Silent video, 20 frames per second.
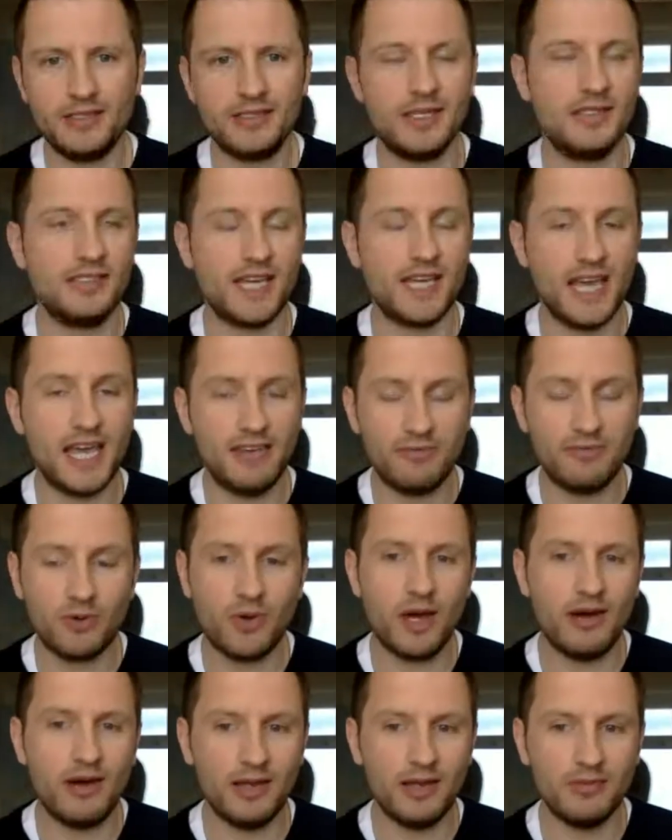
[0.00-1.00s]
and, Dave
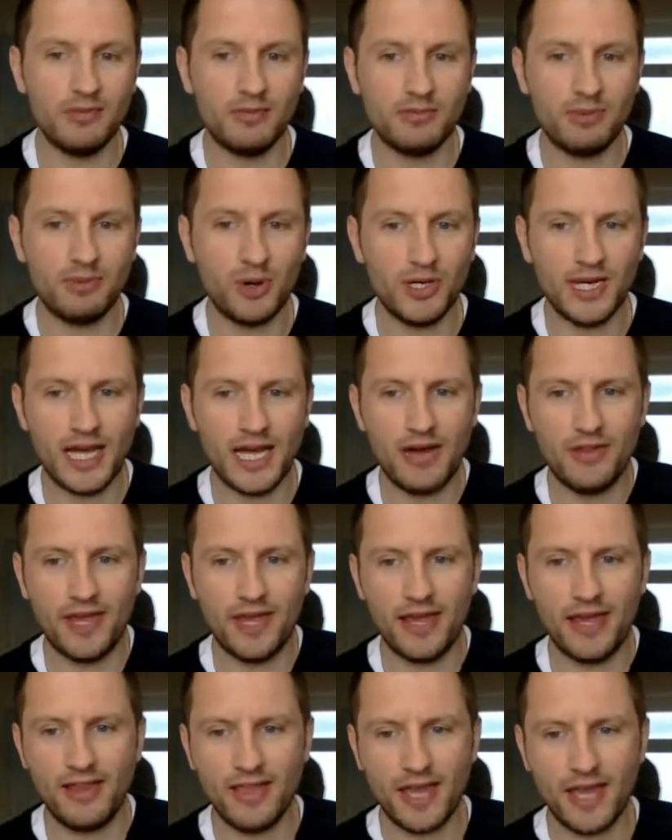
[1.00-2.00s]
quite rightly pointed out
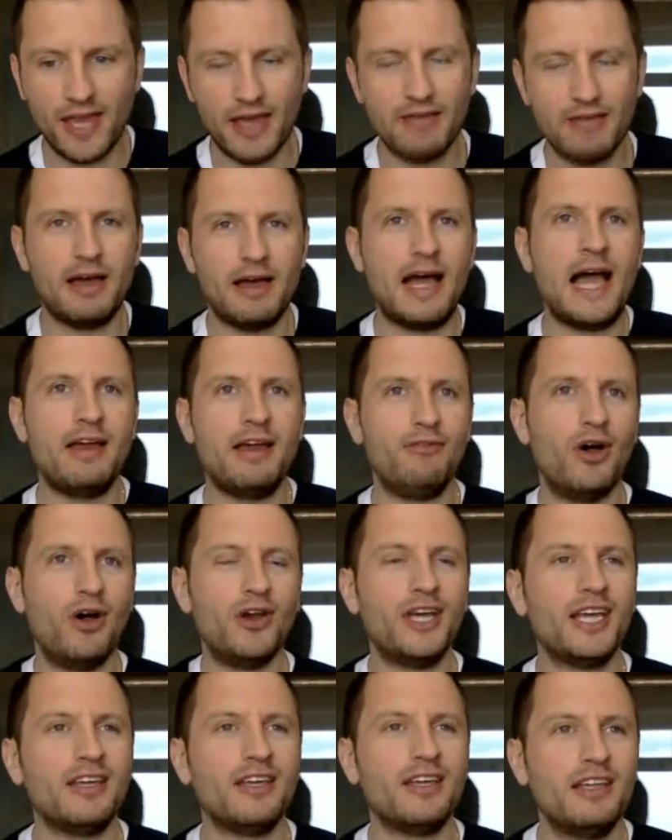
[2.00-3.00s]
there, the
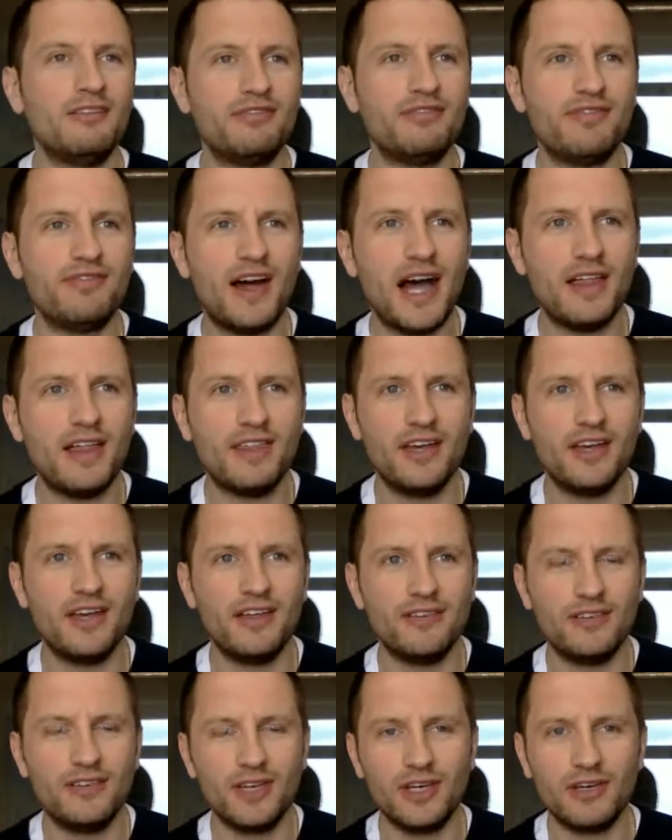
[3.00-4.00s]
ironic, in fact, that
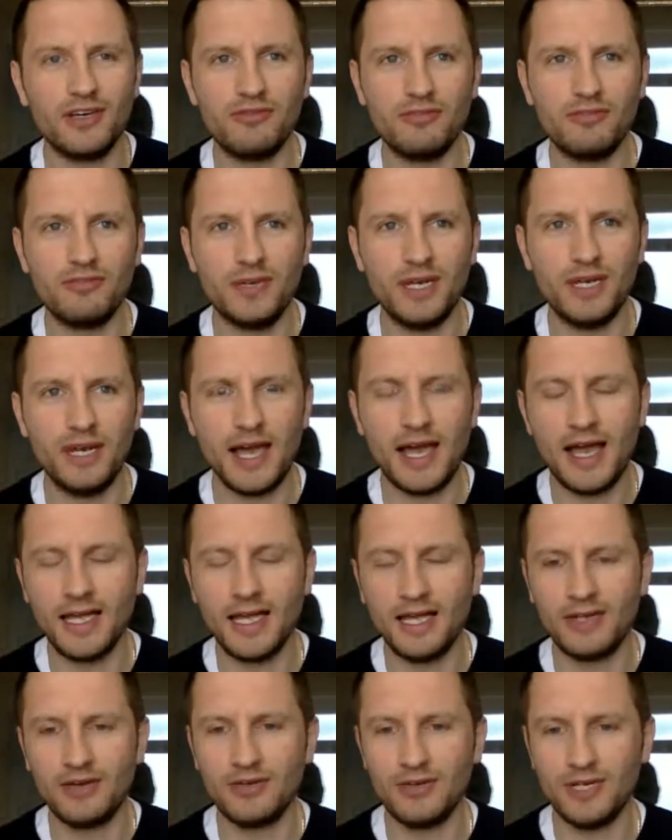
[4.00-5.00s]
the government
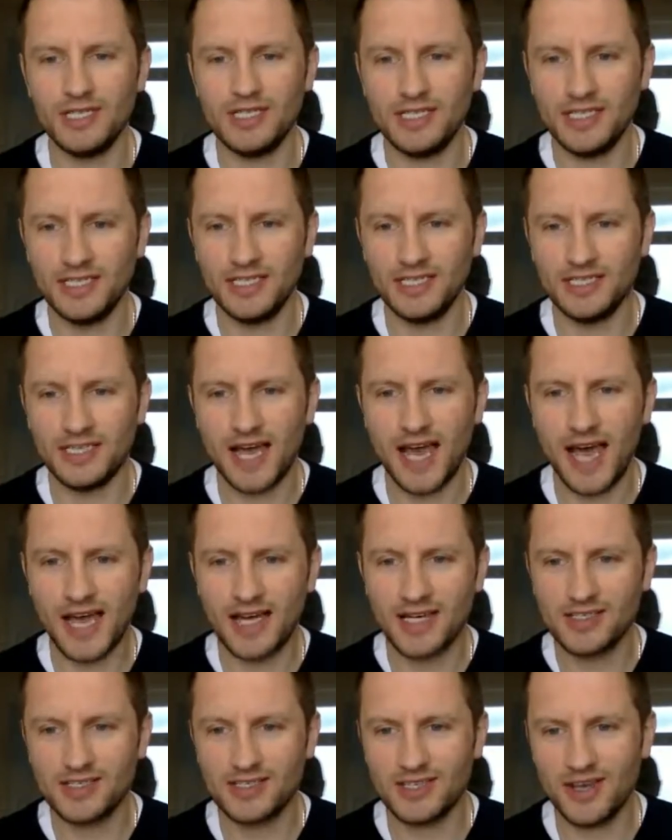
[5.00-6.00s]
increasing
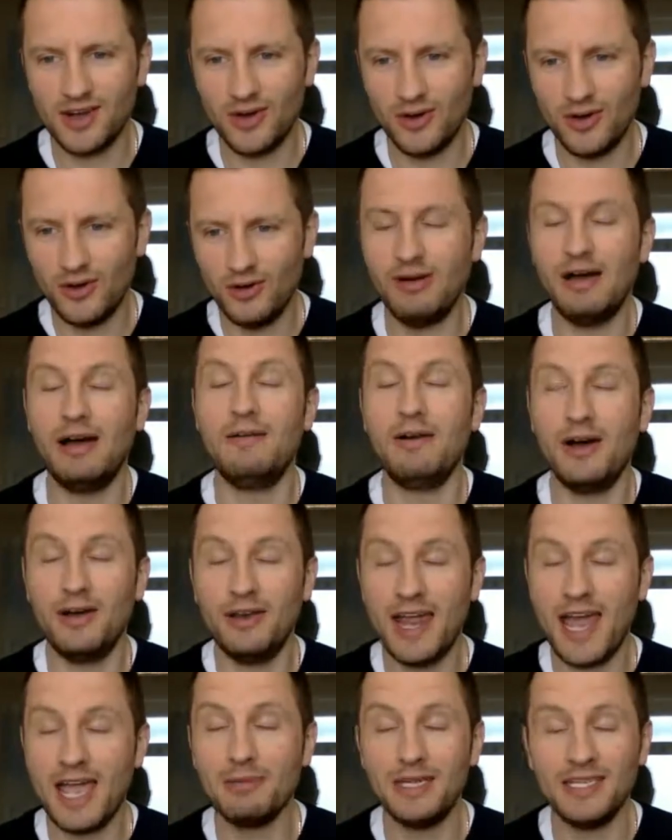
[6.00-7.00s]
tax or uh,
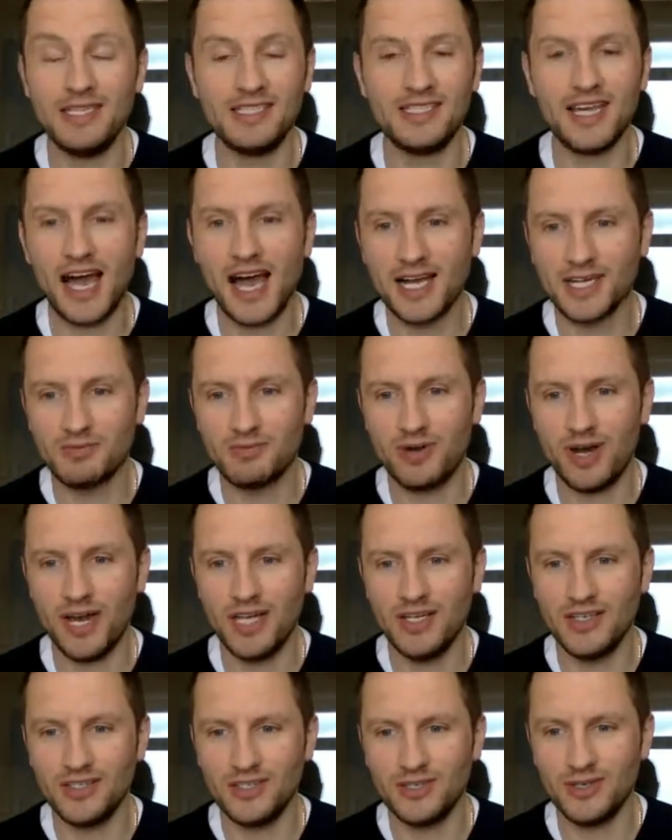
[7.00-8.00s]
enabling tax
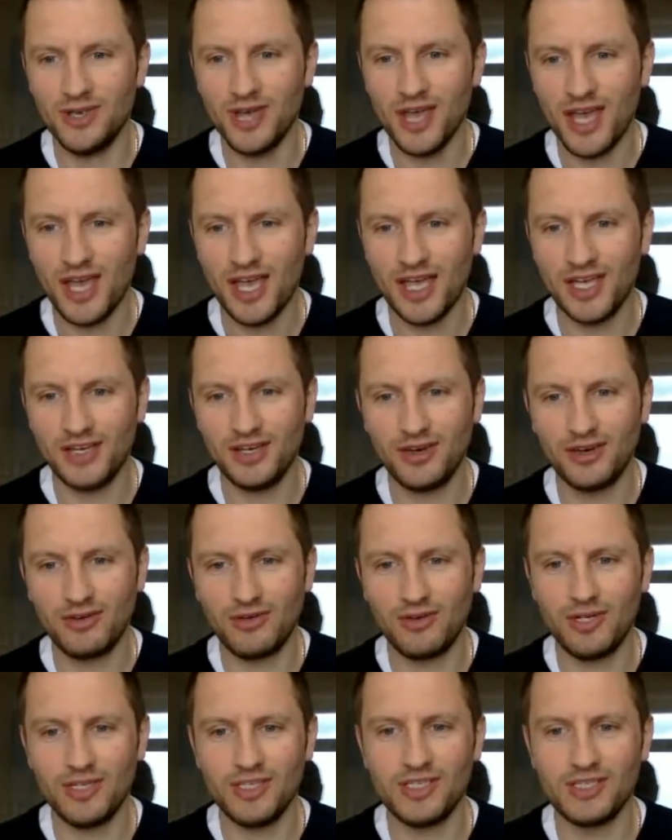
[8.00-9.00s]
breaks to
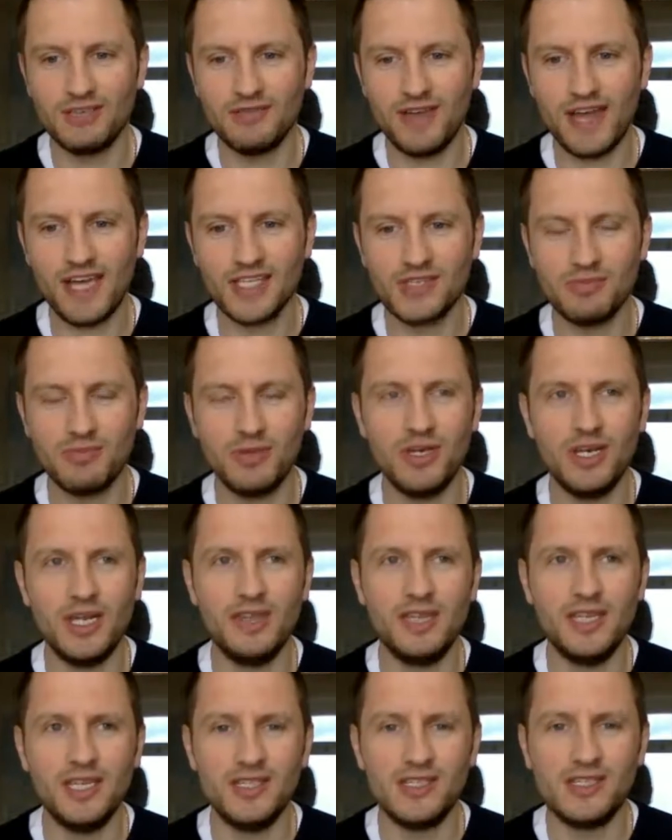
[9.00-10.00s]
increase investment
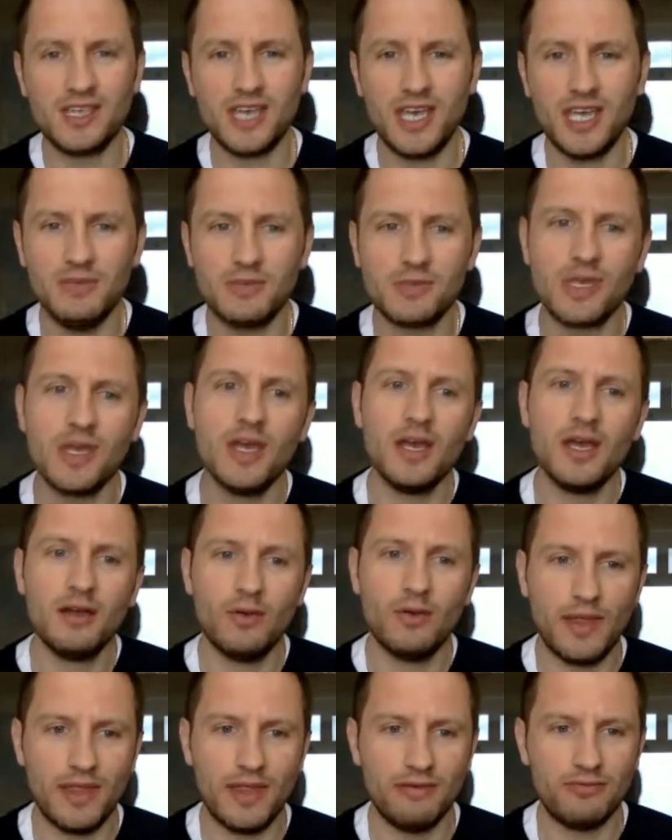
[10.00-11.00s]
in these schemes
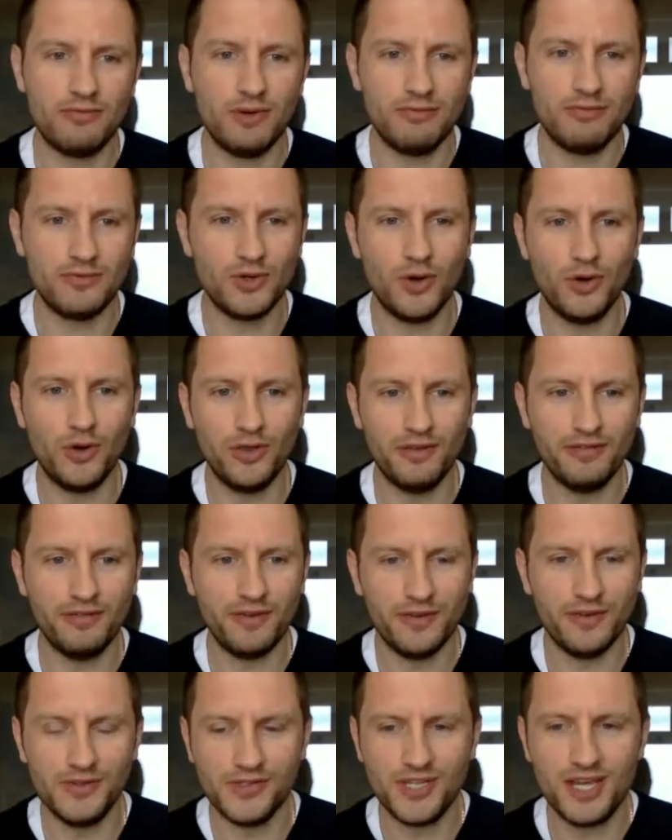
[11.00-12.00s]
when they've withdrawn the
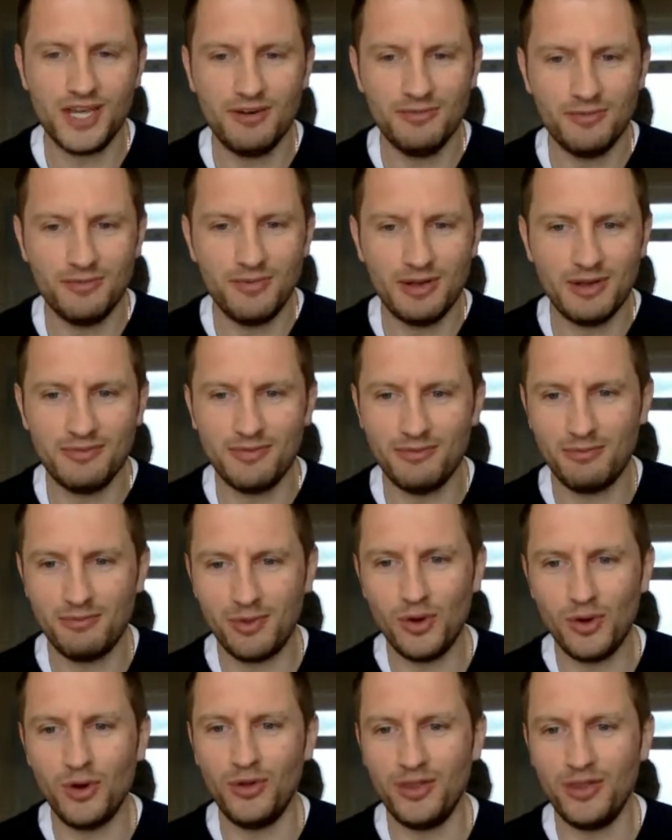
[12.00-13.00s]
funds that have
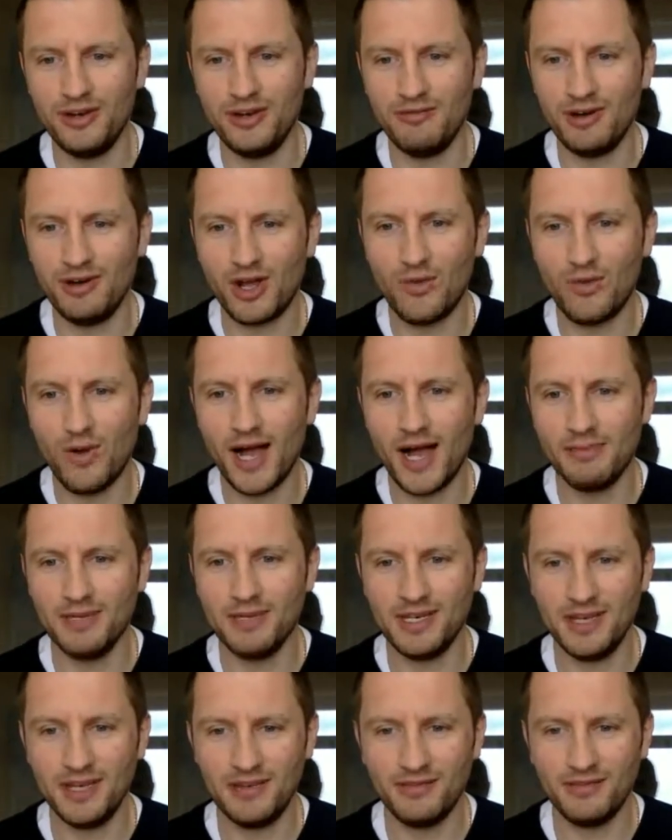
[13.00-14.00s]
brought the
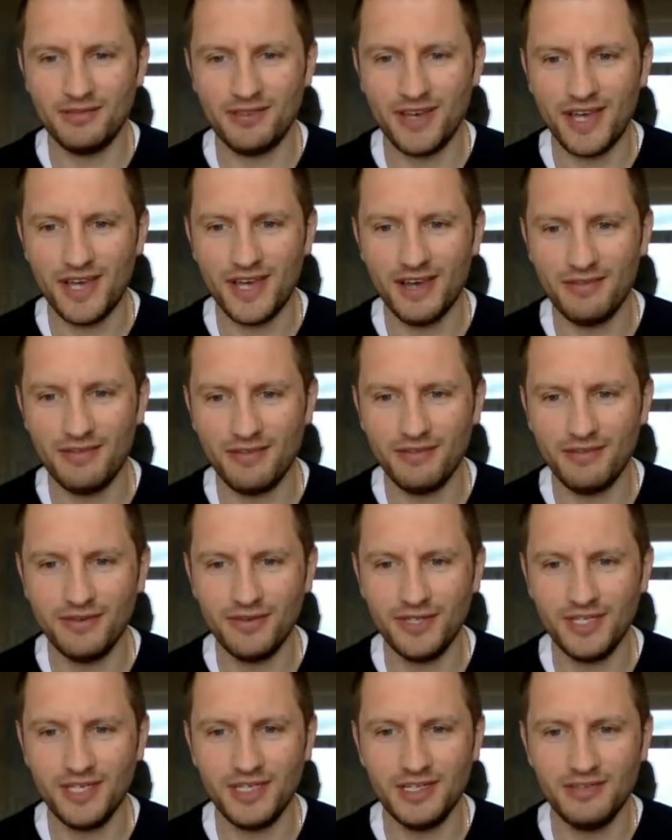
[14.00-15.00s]
requirement of, uh, of the
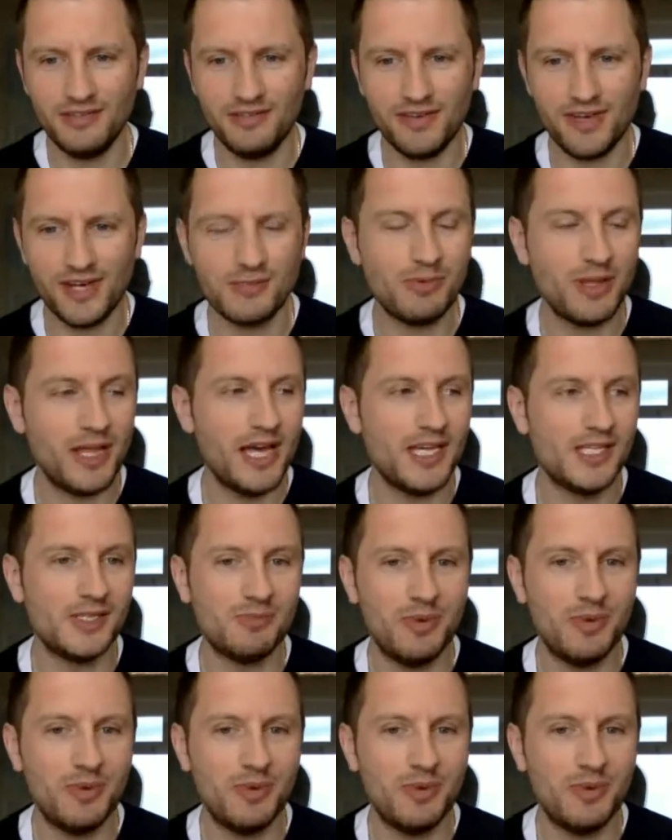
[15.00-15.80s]
funding in the first place.